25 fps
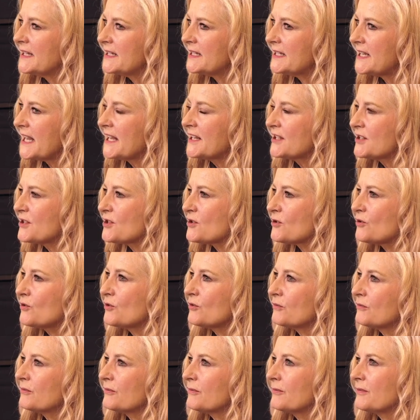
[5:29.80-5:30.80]
Take us
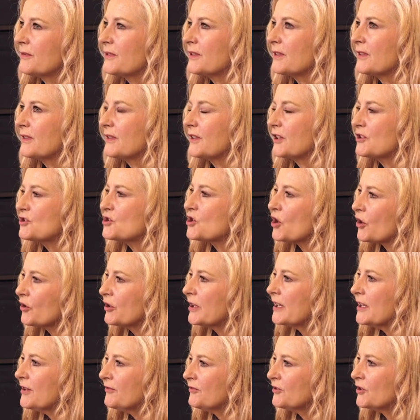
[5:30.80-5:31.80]
through the
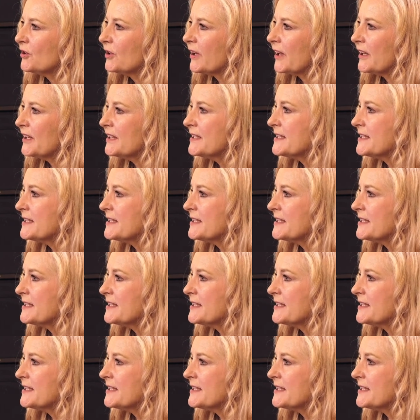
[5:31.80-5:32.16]
journey, if you like.